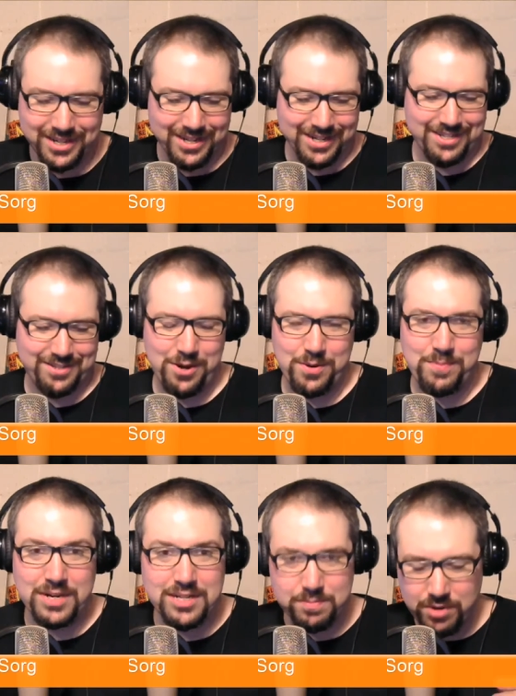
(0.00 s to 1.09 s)
Yes. So,
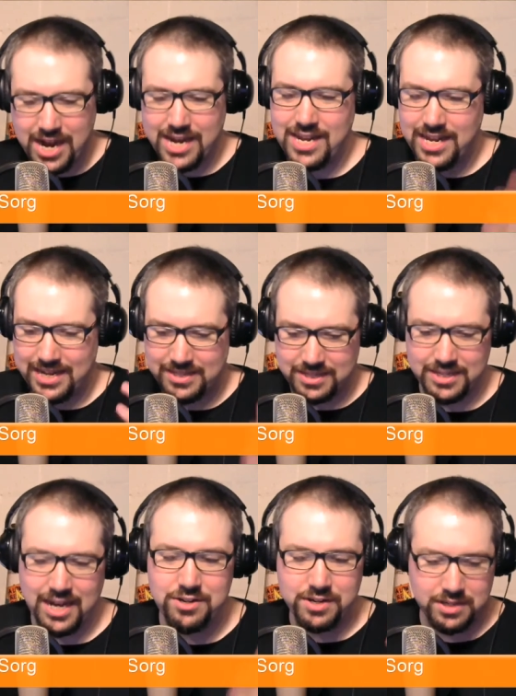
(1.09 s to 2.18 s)
but it's branding. It's et
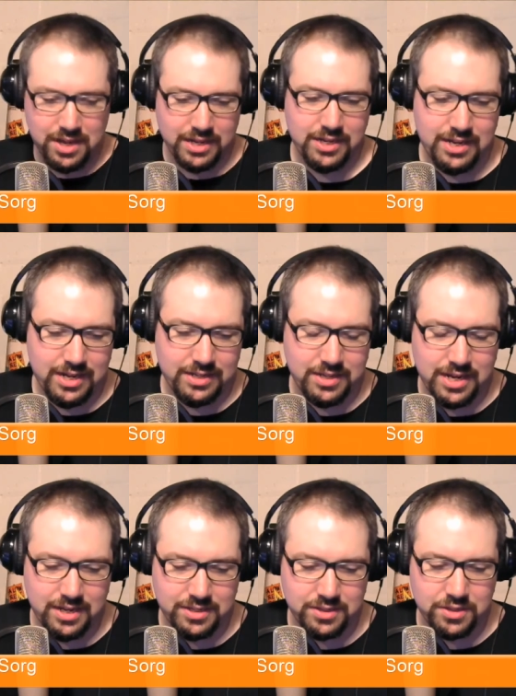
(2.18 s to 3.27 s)
cetera. It's
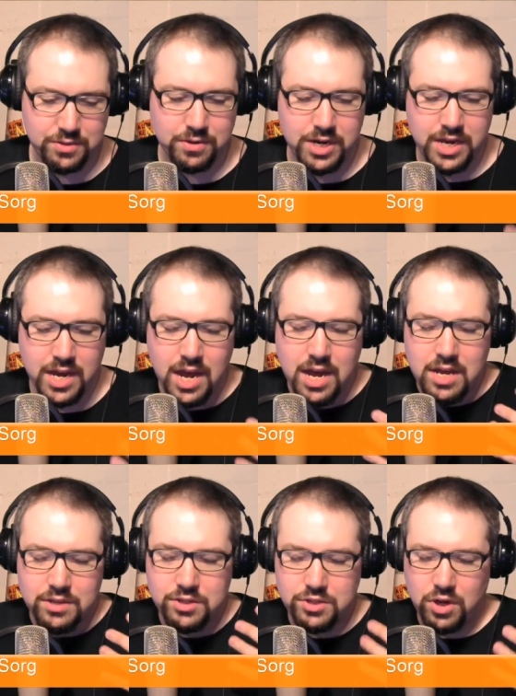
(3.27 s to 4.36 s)
a story.
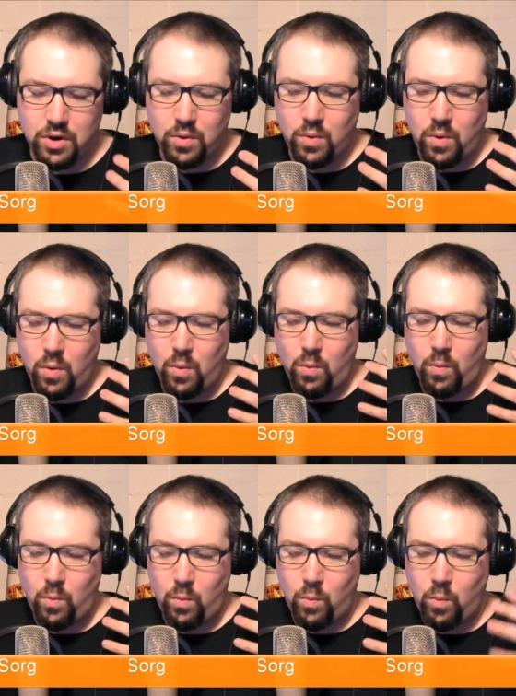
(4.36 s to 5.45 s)
So
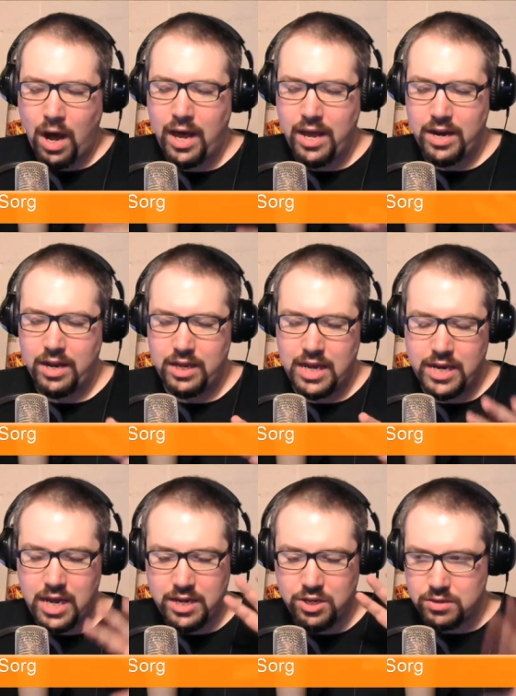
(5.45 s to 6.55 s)
why?
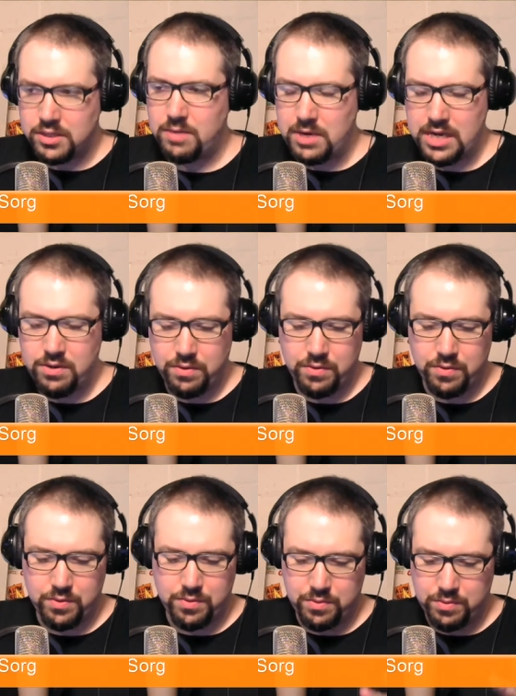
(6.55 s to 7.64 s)
And you're somebody
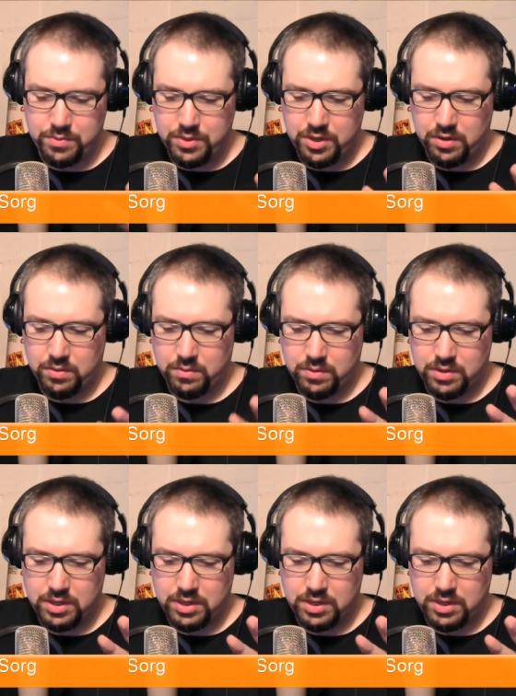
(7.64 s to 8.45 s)
who, you know,